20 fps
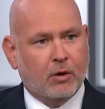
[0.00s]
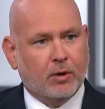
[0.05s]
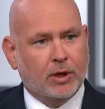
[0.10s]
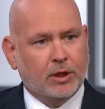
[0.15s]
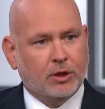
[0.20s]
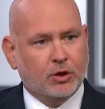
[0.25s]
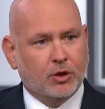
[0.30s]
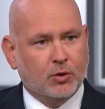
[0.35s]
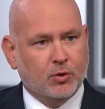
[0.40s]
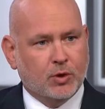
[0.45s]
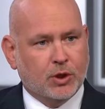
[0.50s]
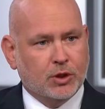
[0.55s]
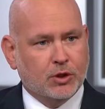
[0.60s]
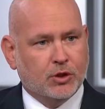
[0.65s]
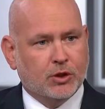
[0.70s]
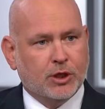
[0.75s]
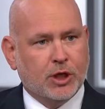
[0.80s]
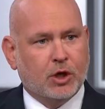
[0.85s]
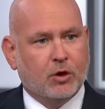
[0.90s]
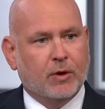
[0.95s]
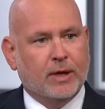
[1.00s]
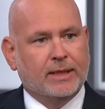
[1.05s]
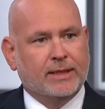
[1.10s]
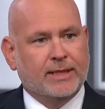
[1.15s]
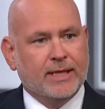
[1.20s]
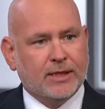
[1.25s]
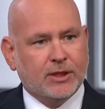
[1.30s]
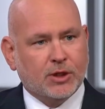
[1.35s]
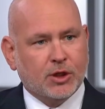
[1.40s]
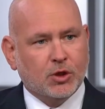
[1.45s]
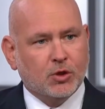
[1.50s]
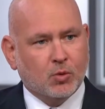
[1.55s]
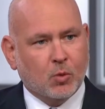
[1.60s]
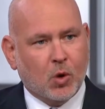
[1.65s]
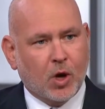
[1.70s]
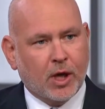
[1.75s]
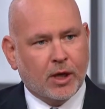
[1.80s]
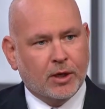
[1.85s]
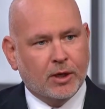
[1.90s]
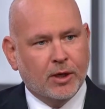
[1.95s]
to consider it. This is
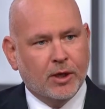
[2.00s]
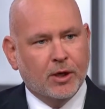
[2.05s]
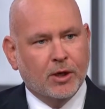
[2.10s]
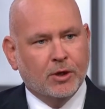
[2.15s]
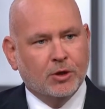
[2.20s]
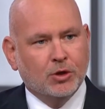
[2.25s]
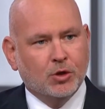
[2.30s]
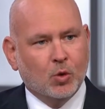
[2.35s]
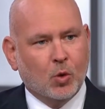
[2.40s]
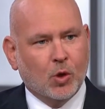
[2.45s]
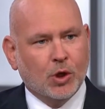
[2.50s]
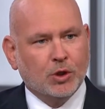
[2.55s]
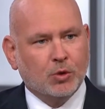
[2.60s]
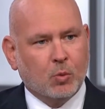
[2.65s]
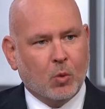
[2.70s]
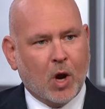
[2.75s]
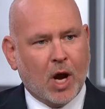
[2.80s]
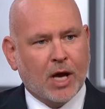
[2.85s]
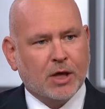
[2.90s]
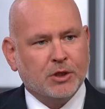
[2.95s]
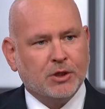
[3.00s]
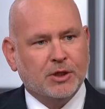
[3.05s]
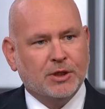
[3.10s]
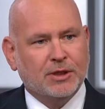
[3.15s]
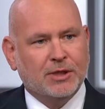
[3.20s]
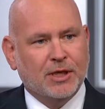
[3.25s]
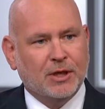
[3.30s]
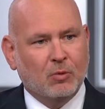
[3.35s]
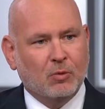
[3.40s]
what George Washington